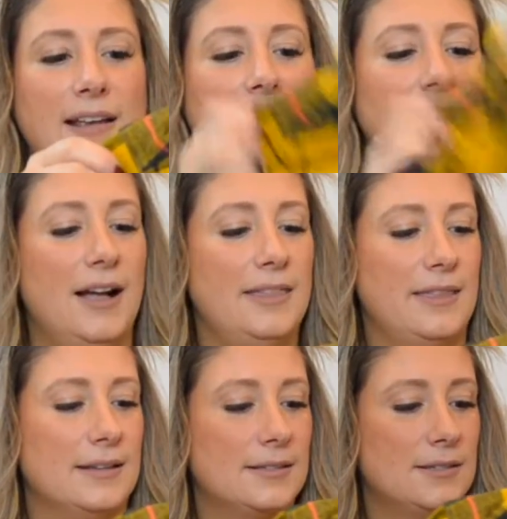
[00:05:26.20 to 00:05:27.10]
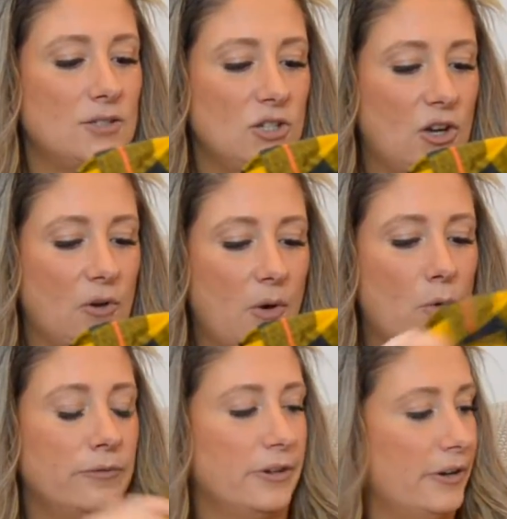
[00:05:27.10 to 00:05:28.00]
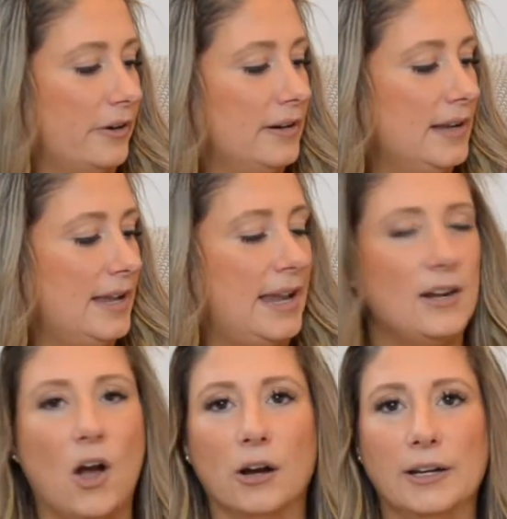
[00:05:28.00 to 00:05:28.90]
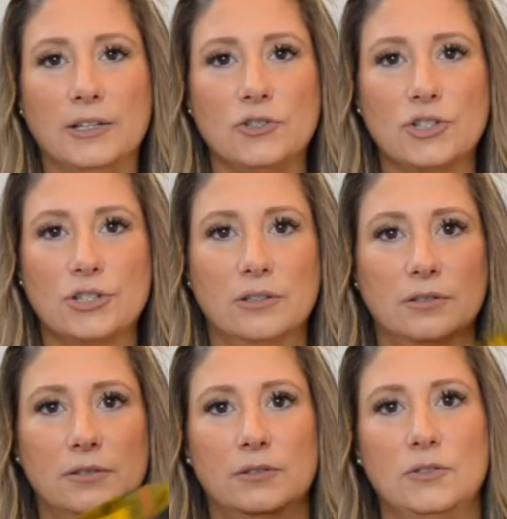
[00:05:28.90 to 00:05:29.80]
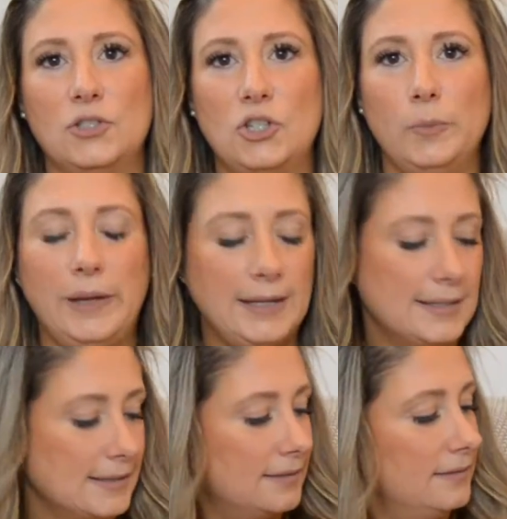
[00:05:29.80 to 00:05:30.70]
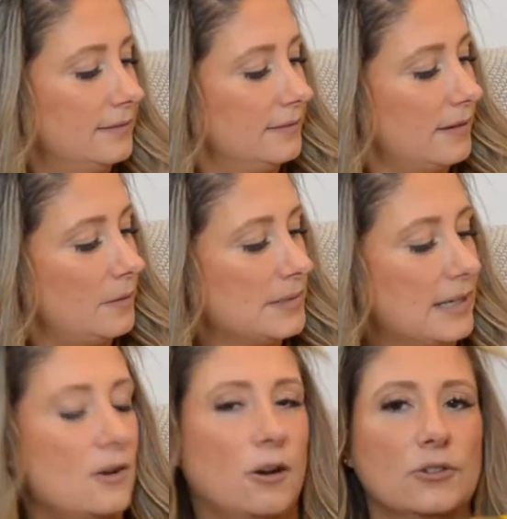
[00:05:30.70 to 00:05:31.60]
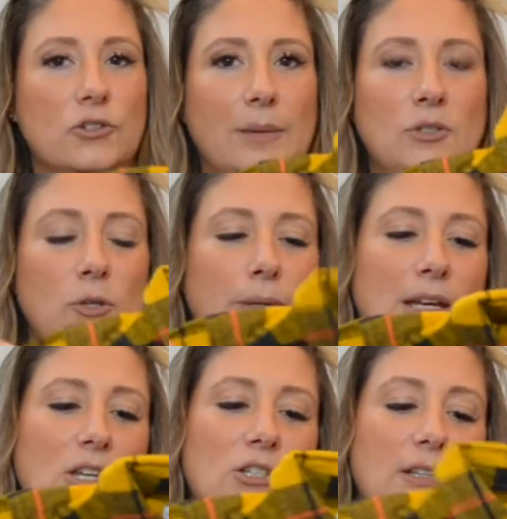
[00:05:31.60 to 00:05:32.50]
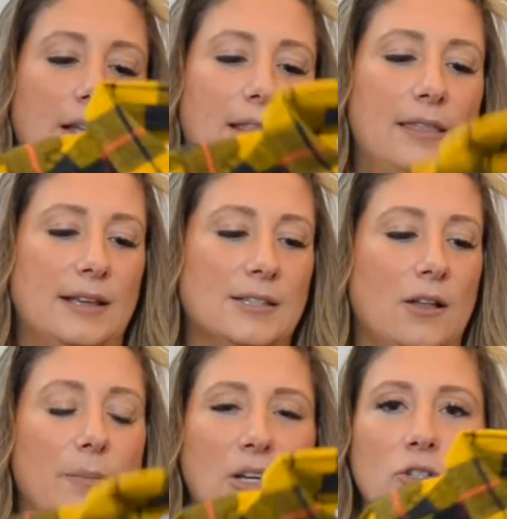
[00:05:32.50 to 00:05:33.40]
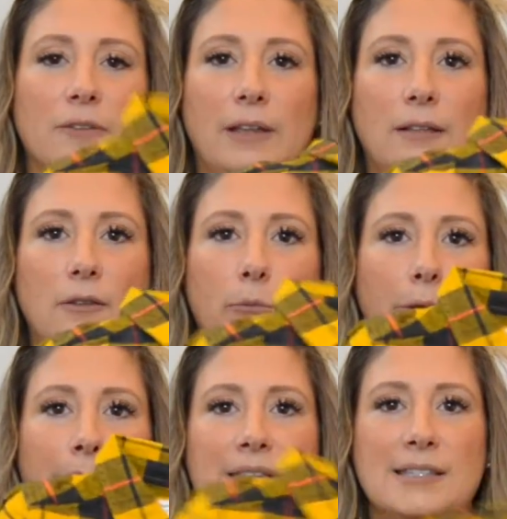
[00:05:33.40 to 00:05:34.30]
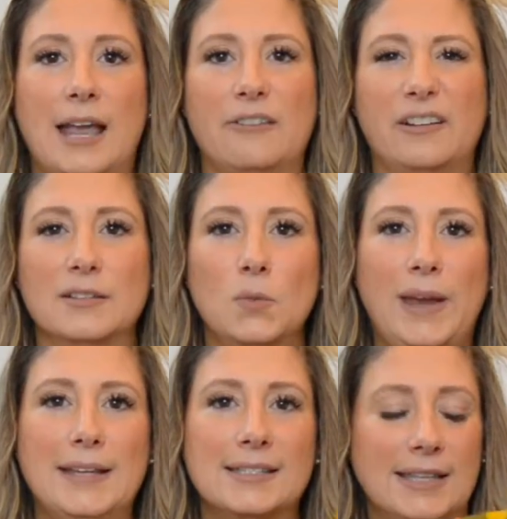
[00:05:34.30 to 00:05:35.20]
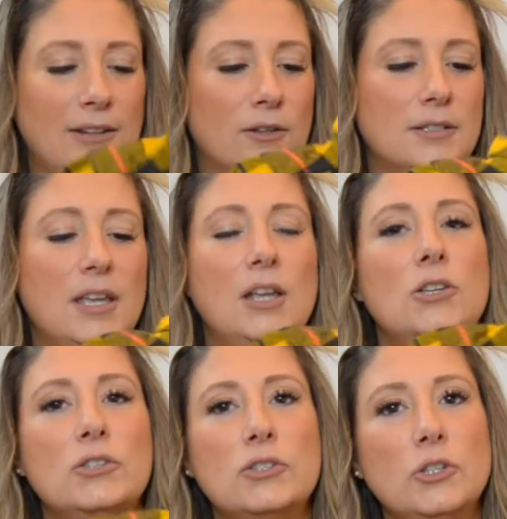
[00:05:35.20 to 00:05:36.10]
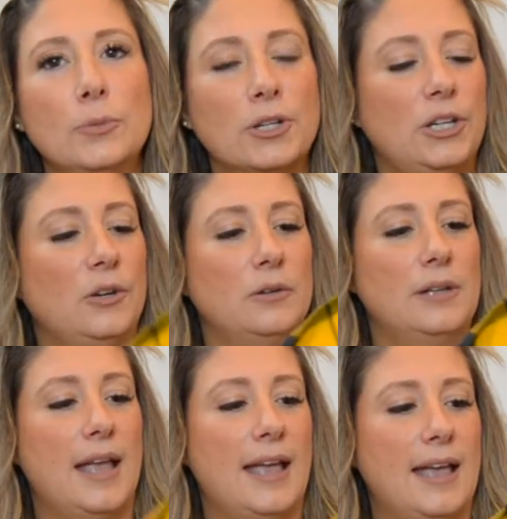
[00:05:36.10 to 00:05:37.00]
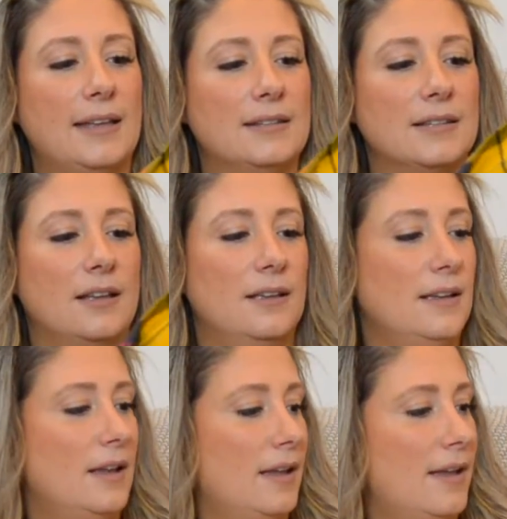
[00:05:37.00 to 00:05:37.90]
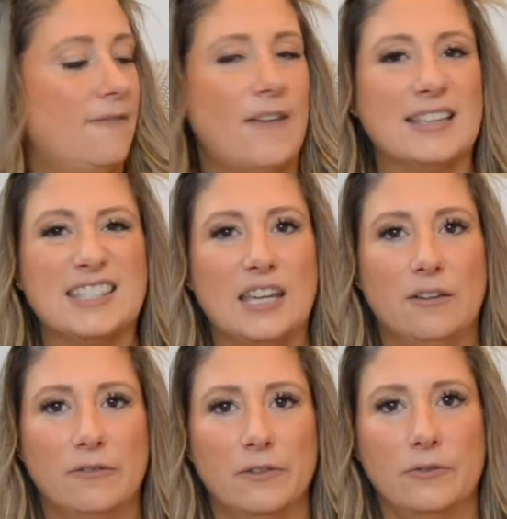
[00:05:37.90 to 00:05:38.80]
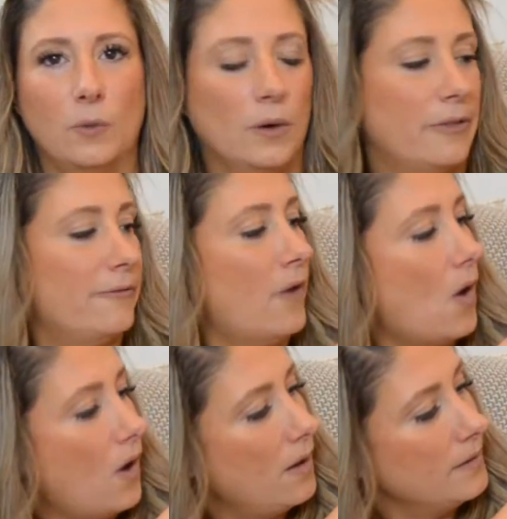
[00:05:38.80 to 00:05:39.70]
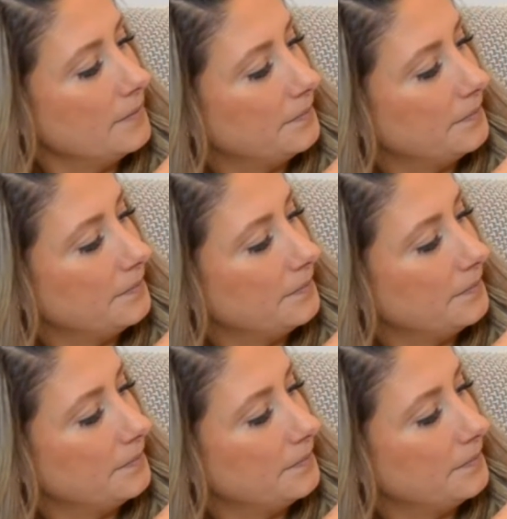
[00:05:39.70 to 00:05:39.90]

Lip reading: I got this to go over an orange two-piece. It was like an orange striped two-piece, and I saw a picture of like a little boy with this tied around his waist, and it looked super cute and festive for the fall.